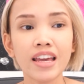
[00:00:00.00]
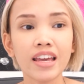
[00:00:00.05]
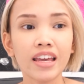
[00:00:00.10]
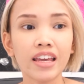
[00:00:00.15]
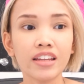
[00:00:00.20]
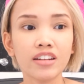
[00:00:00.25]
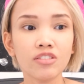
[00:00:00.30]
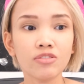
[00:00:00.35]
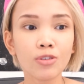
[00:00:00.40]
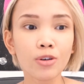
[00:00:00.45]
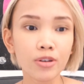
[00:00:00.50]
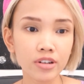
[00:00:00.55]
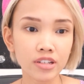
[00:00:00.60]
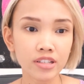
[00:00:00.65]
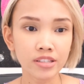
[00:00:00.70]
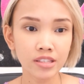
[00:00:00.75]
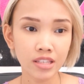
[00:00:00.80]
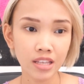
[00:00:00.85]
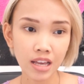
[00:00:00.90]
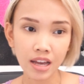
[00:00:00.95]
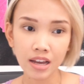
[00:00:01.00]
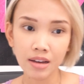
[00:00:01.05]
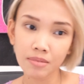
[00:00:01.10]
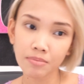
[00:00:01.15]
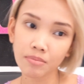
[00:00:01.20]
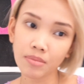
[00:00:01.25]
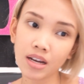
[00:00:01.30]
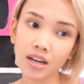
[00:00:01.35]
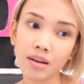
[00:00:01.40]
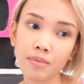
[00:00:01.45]
And of course,
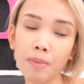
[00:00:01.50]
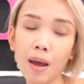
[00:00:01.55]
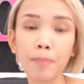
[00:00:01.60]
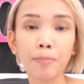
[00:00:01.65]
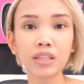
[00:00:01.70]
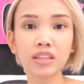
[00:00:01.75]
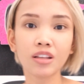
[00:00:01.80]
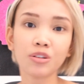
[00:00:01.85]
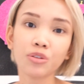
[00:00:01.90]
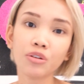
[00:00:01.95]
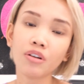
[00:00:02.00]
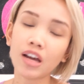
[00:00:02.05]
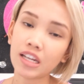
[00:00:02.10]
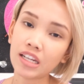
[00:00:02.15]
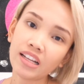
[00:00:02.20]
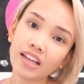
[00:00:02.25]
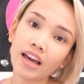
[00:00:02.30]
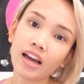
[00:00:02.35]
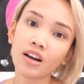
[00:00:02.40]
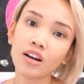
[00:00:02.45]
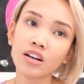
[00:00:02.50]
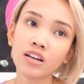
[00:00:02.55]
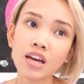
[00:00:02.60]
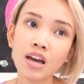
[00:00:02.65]
mapapatanong ka na lang,